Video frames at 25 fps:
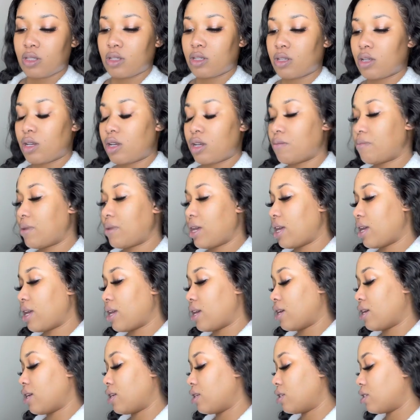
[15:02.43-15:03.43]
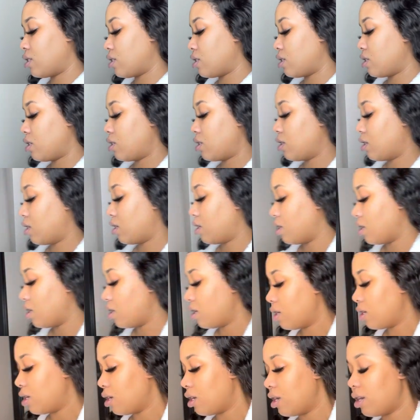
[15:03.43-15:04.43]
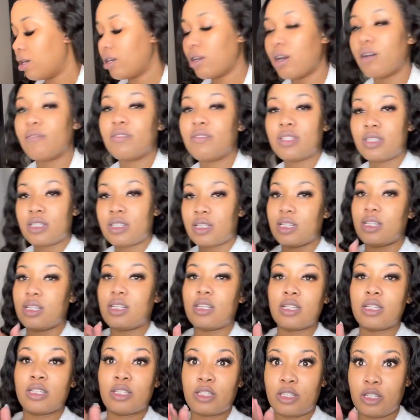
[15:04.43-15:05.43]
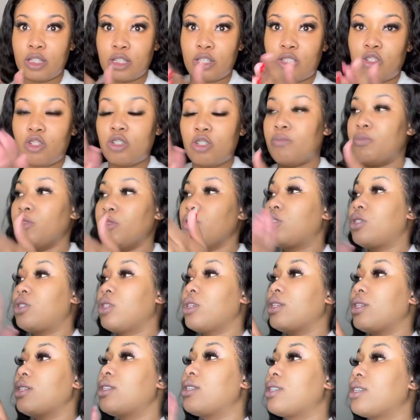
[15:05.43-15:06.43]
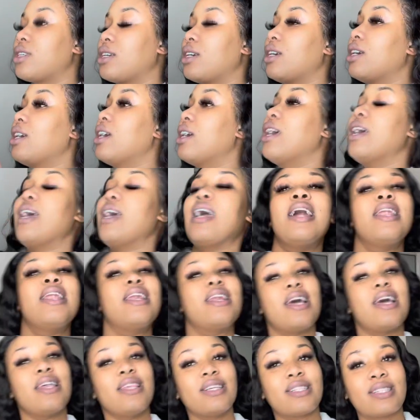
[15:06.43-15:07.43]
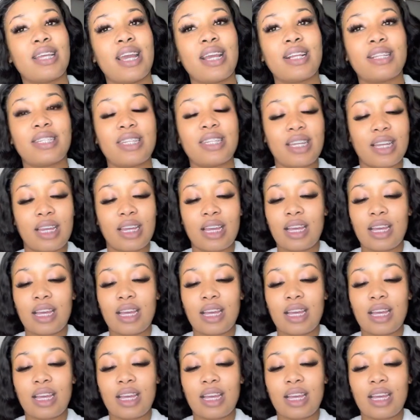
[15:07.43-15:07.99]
on my hand, and obviously distribute it. And another technique